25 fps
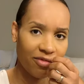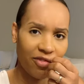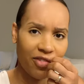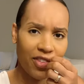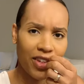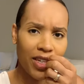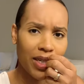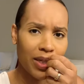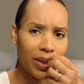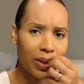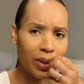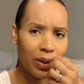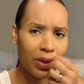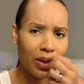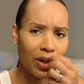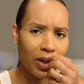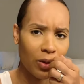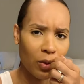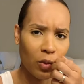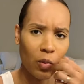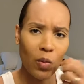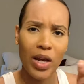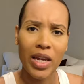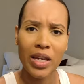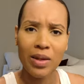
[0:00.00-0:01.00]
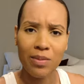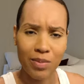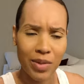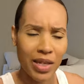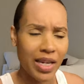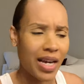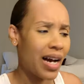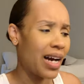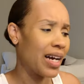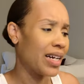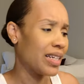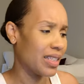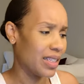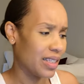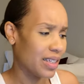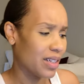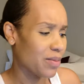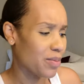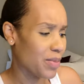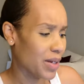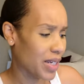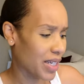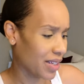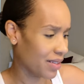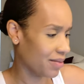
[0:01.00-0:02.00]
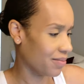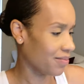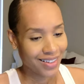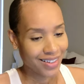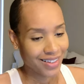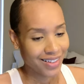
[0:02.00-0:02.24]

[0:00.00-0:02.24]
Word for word: feel, weight behind it a bit.